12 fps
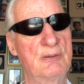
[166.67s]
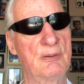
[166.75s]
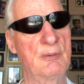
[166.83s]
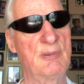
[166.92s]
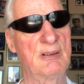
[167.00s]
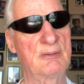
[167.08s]

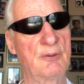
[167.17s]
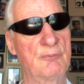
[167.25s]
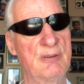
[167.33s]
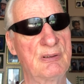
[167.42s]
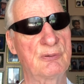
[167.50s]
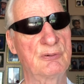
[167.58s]
the market
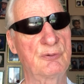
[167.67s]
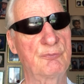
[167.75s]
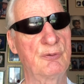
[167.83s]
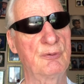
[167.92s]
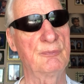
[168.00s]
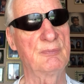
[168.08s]
research
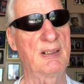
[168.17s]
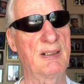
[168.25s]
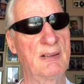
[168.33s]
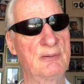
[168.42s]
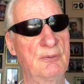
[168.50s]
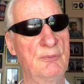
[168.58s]
firm
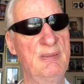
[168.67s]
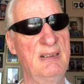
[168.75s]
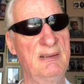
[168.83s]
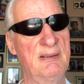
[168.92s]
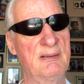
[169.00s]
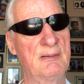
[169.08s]
Cantor
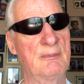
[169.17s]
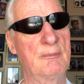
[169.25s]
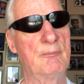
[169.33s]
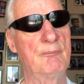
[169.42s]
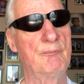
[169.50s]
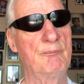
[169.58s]
Media.
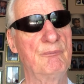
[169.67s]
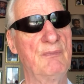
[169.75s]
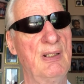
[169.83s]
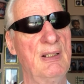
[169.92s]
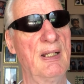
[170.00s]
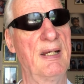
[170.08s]

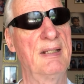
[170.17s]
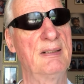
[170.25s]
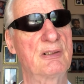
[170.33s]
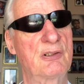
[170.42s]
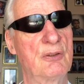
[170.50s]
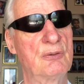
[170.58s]
And
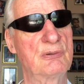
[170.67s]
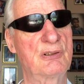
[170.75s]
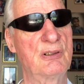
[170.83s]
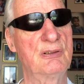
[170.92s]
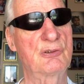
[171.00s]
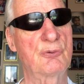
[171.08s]
so,
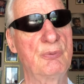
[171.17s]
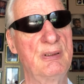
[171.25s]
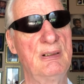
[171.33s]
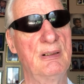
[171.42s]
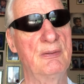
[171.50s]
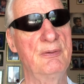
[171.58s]
since
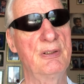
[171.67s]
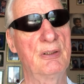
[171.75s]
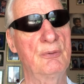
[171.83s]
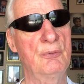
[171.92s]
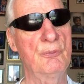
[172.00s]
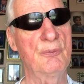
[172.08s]
we
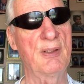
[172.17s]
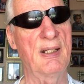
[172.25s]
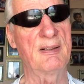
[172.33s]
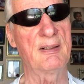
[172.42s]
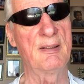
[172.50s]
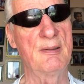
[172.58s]
know
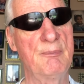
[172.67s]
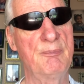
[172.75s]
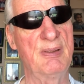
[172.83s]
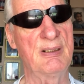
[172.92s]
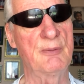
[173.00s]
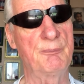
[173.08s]
that a
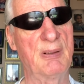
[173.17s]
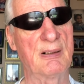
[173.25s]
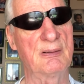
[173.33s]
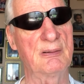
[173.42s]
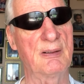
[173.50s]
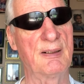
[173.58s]
big
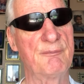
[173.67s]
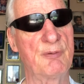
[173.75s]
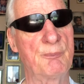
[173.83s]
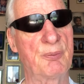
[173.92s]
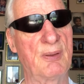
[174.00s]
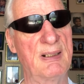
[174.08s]
part of the
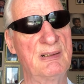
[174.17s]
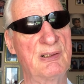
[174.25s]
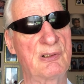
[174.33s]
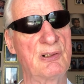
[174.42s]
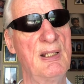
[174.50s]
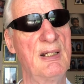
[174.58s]

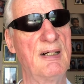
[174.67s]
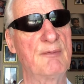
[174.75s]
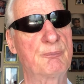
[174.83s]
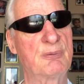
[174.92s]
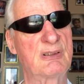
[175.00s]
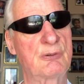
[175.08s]
price
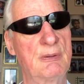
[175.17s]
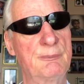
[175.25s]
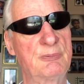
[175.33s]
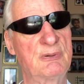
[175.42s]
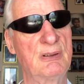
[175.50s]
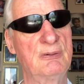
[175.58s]
of
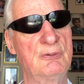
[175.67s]
prescription